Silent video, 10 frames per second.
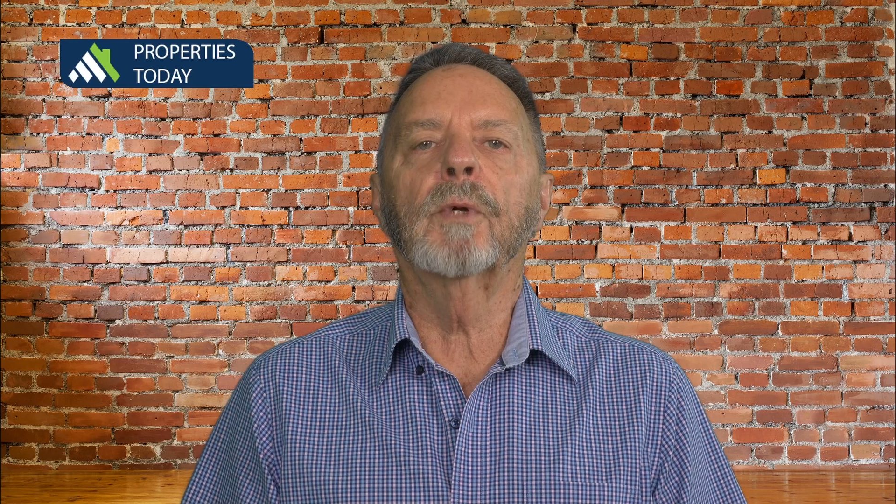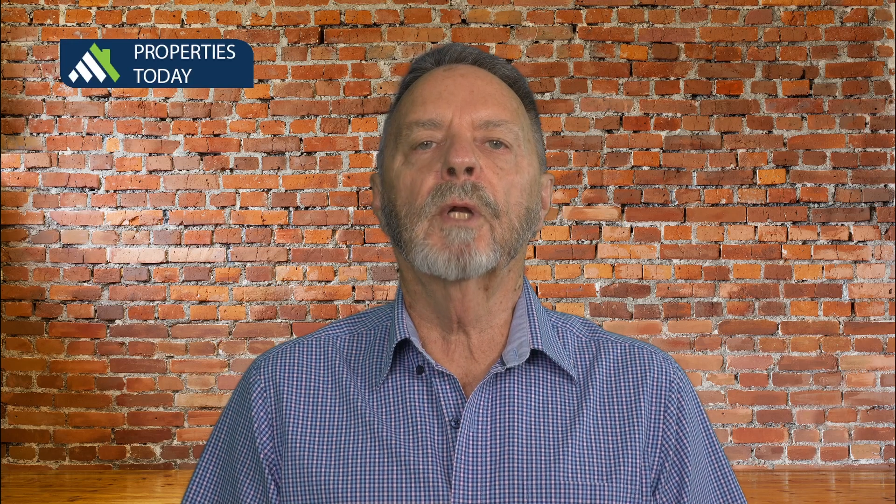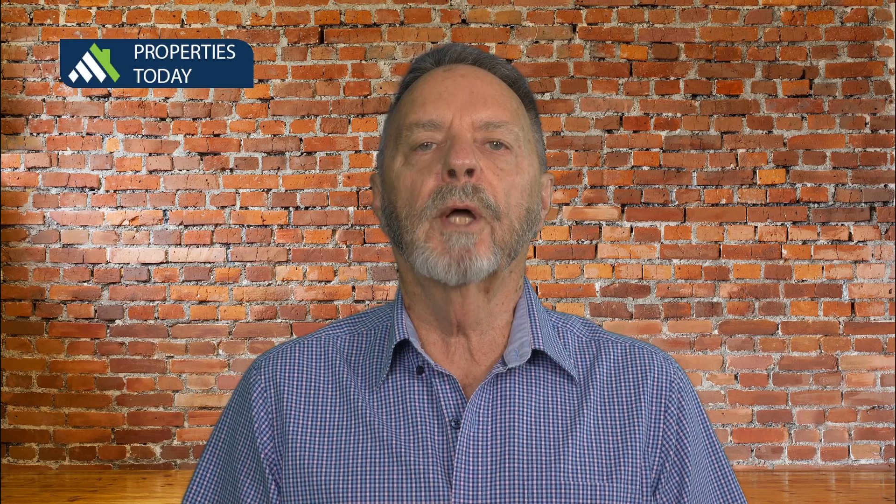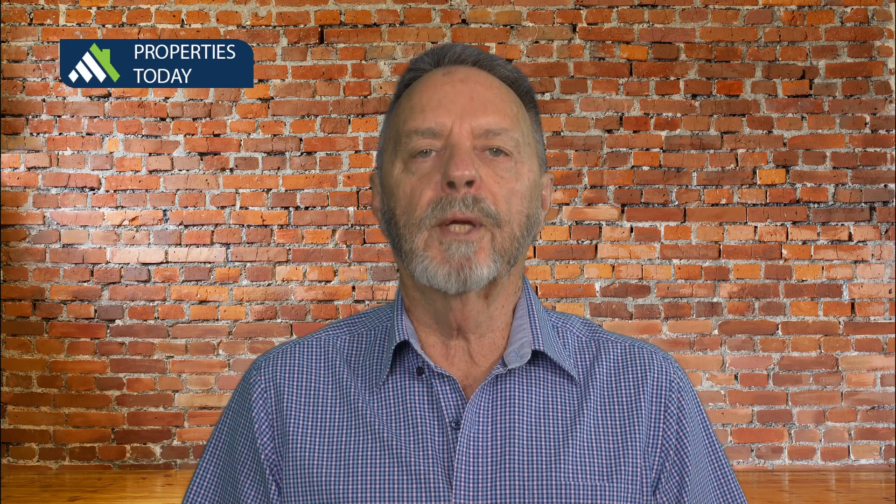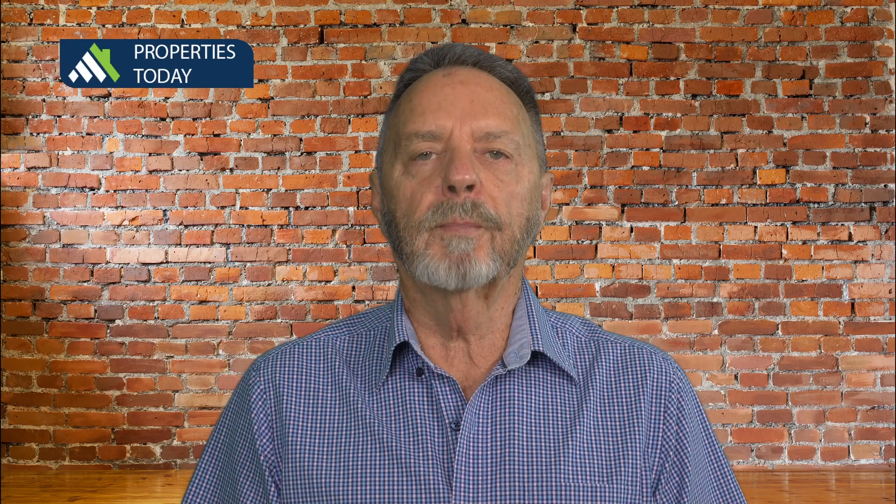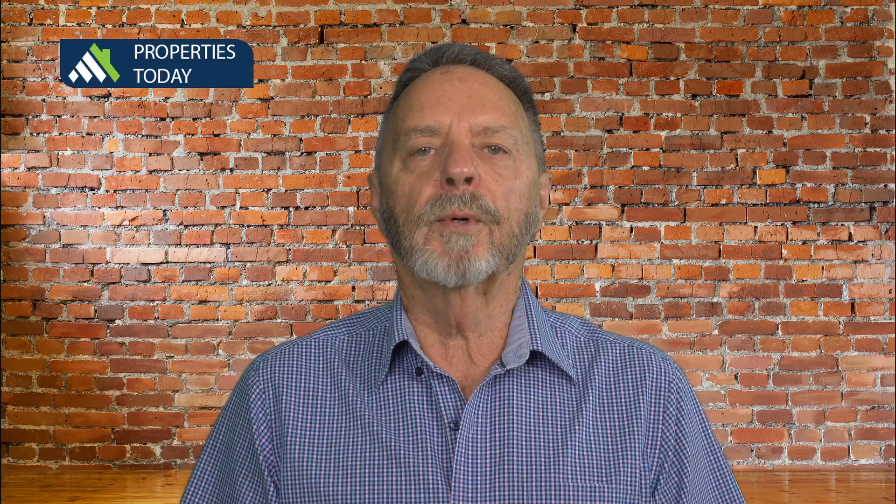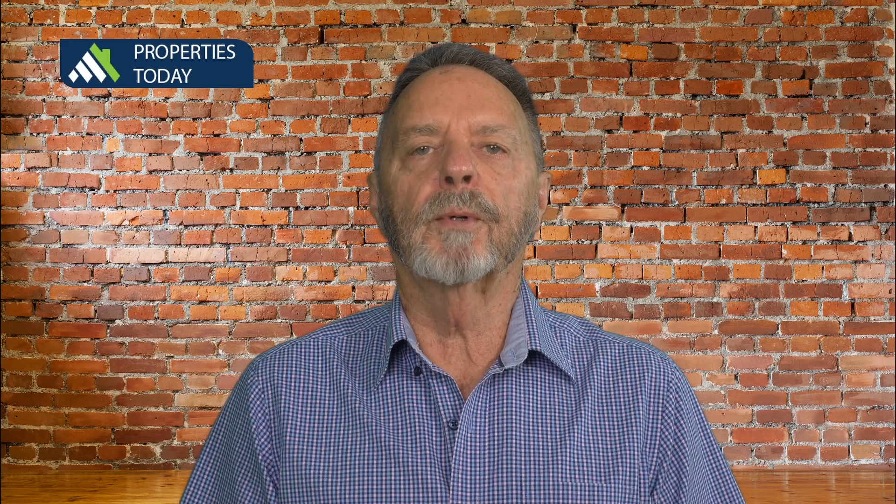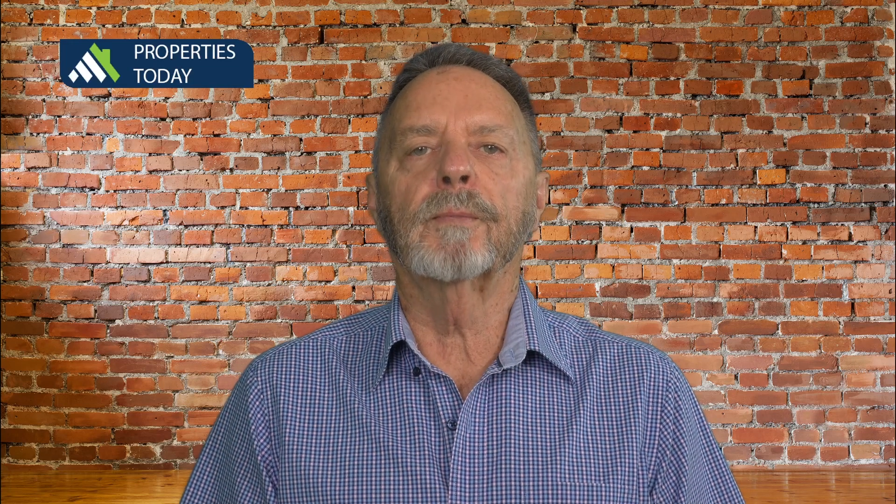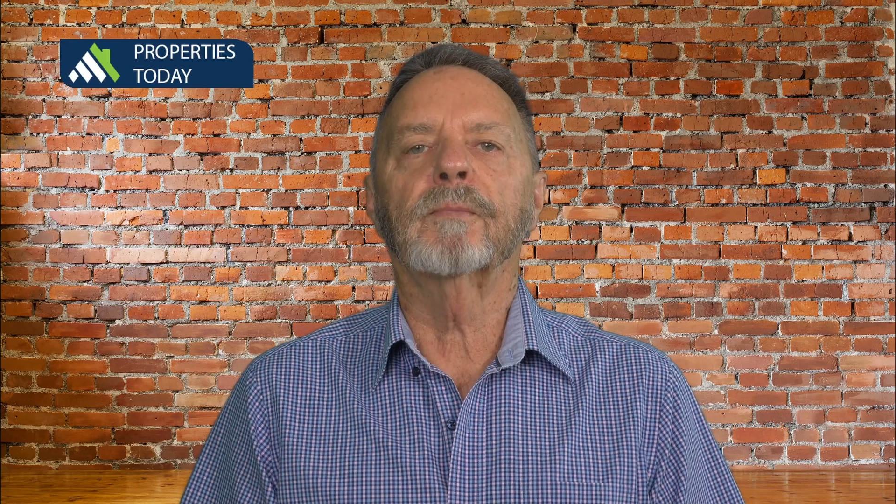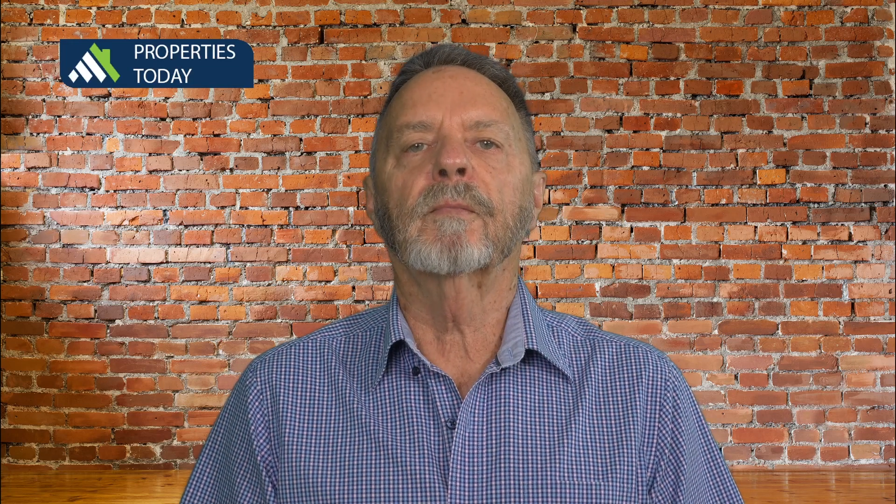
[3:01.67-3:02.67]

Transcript: relied upon.